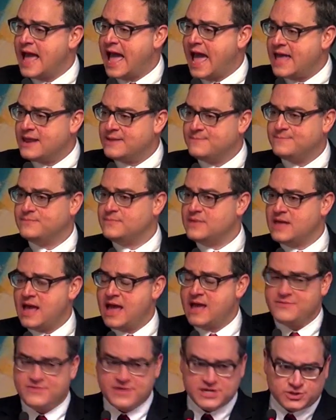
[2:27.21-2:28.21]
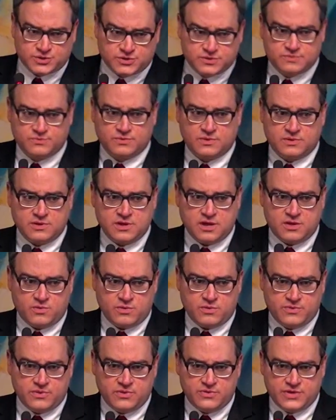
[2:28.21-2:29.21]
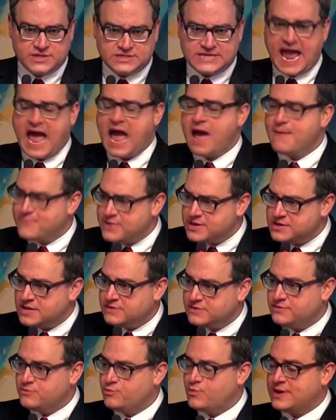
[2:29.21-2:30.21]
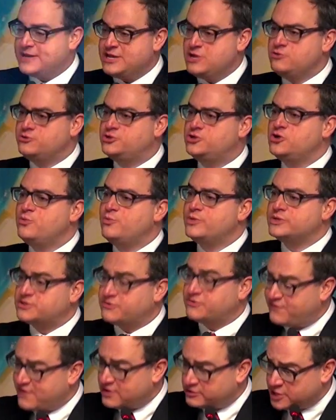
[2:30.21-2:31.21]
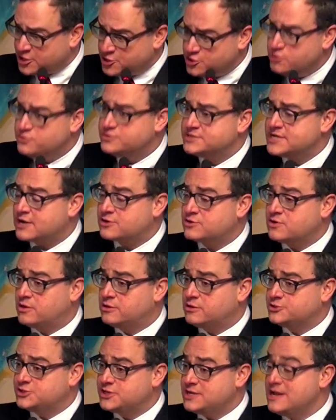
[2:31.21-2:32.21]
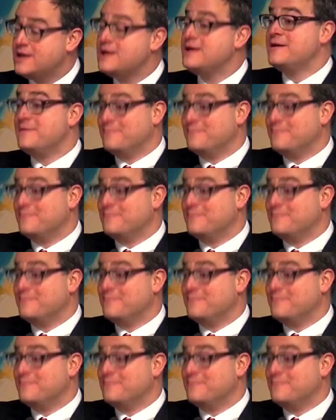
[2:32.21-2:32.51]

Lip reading: and this happened when YouTube was a fairly new technology.